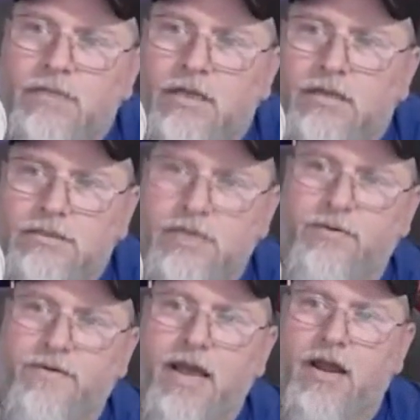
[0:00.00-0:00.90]
See,
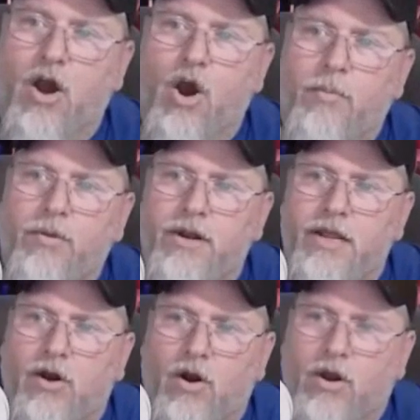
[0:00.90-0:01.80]
we've got Auburn
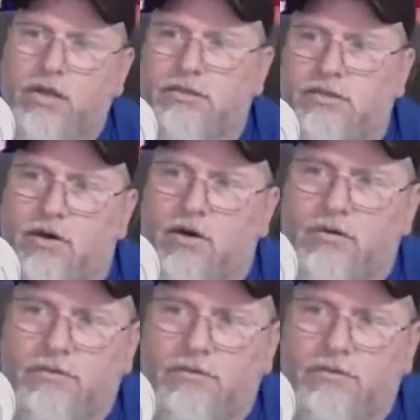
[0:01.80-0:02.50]
at Arkansas.